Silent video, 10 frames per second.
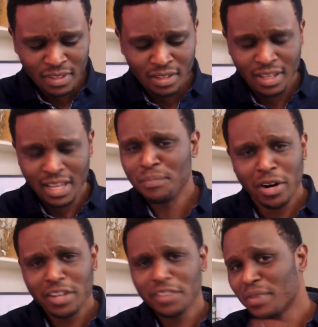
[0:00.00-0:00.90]
And part
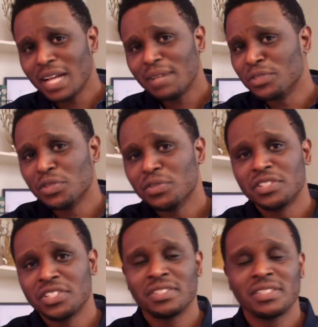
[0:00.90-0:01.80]
of the problem too is
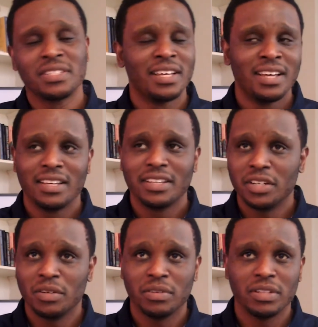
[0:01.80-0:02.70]
just,
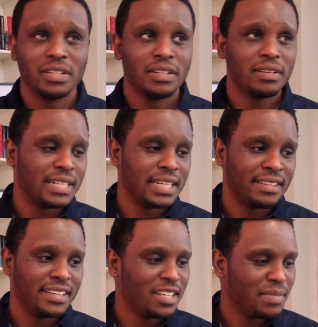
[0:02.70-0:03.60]
when I
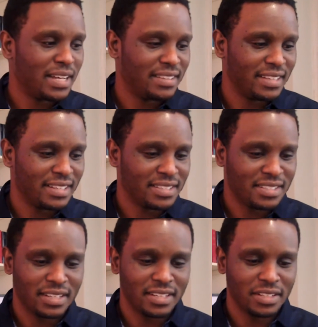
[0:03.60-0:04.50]
think about this,
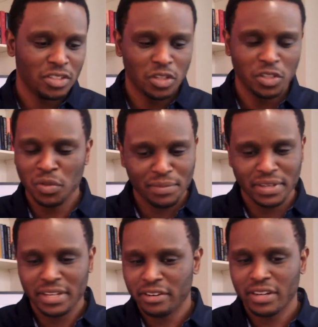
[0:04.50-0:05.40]
and you might be
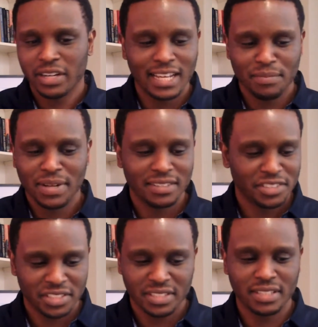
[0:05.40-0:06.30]
hearing a lot about
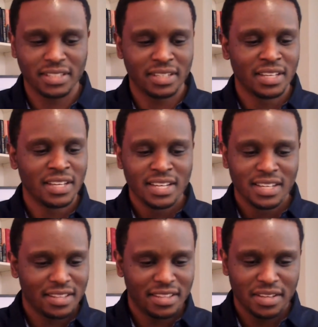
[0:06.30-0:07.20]
just the
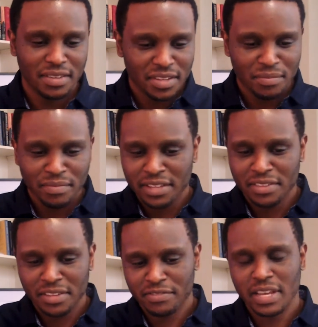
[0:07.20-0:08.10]
myth
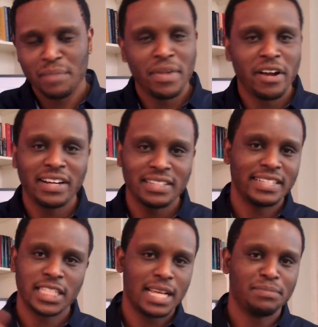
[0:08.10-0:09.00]
of American
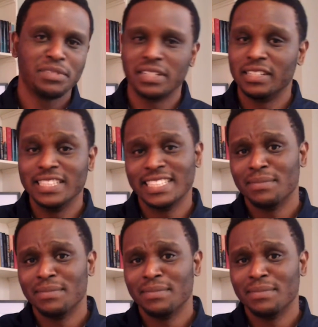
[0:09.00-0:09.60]
exceptionalism.